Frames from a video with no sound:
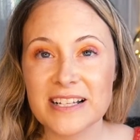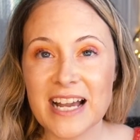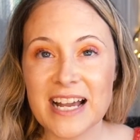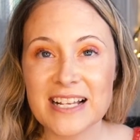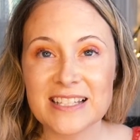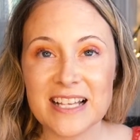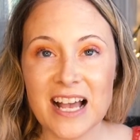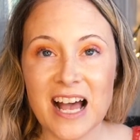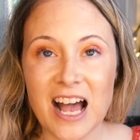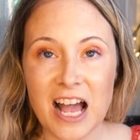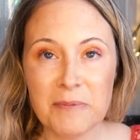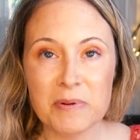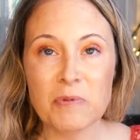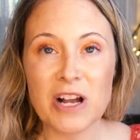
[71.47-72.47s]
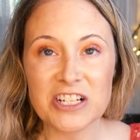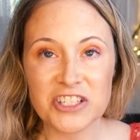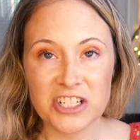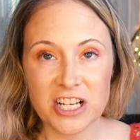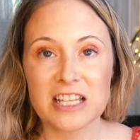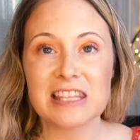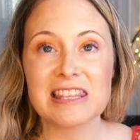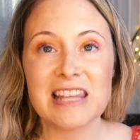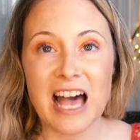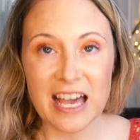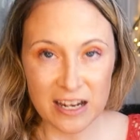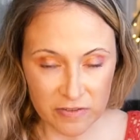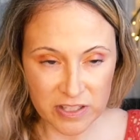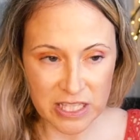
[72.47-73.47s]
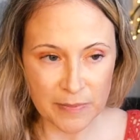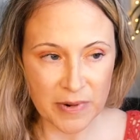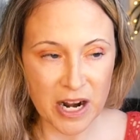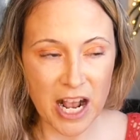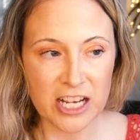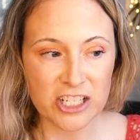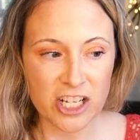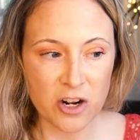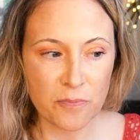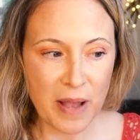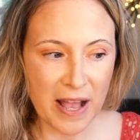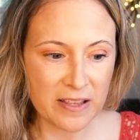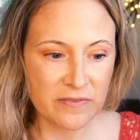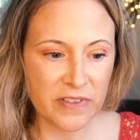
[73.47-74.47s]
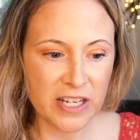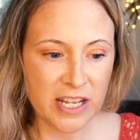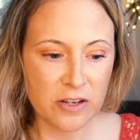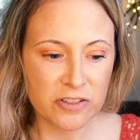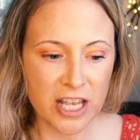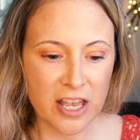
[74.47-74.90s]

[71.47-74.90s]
Guys, I've been watching a lot of summer eyeshadow palette videos,